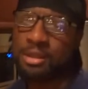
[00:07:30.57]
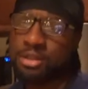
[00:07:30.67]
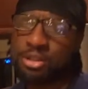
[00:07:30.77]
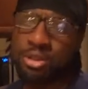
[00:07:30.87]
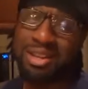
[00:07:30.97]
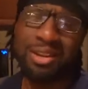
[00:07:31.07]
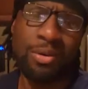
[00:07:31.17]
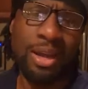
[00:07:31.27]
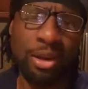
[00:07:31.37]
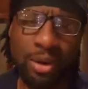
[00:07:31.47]
Just so y'all
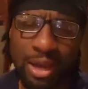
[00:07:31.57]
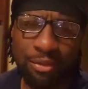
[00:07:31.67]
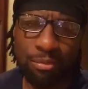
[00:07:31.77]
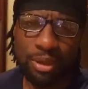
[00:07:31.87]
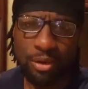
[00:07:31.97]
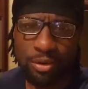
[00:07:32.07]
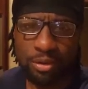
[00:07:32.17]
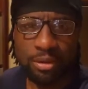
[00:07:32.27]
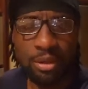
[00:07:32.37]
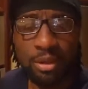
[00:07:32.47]
know, I know I haven't been
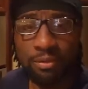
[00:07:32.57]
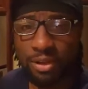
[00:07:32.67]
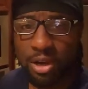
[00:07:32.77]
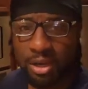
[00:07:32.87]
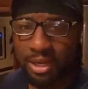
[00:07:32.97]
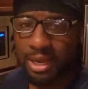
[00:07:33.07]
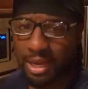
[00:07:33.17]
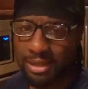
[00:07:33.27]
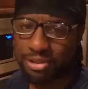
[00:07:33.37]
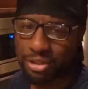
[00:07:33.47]
on vlogging
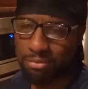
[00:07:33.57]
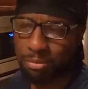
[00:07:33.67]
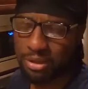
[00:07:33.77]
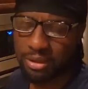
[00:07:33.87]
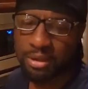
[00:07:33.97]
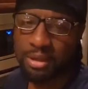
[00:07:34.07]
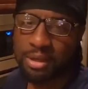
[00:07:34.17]
like I should have been.